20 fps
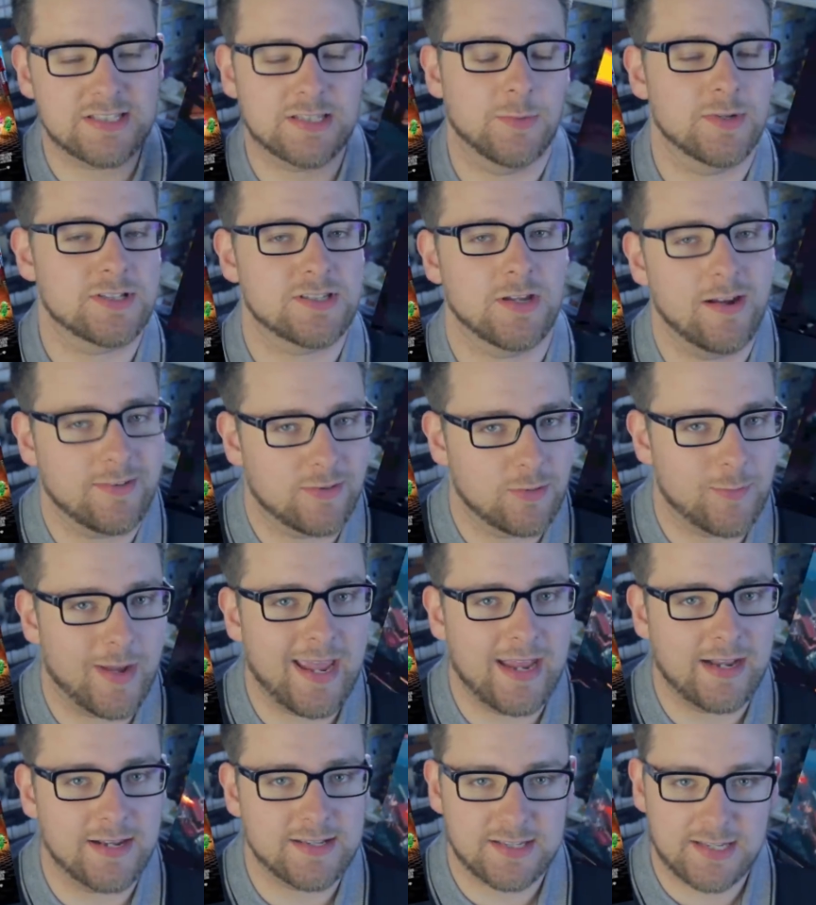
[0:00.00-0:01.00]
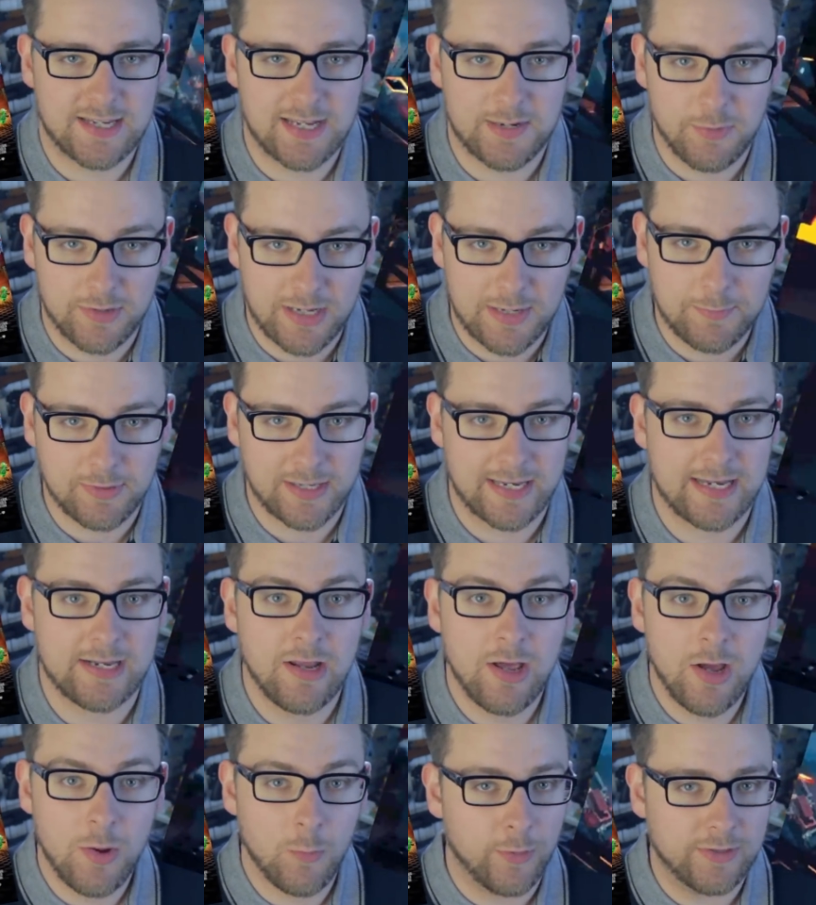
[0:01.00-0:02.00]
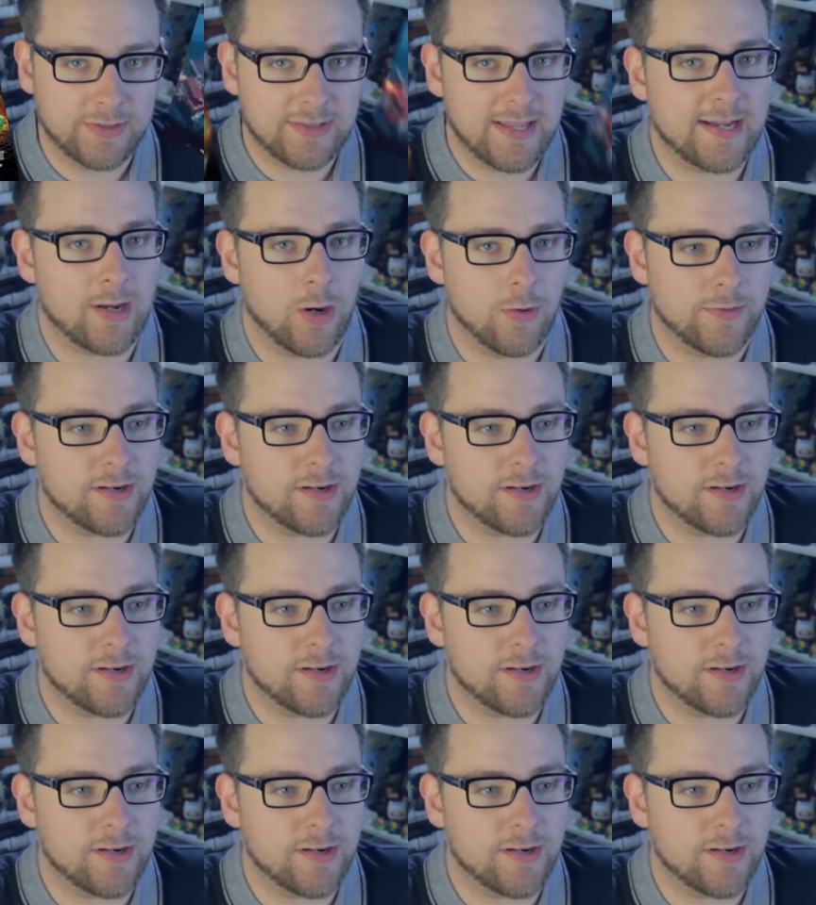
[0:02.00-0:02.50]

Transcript: that was going through my head as a kid when I played with Lego.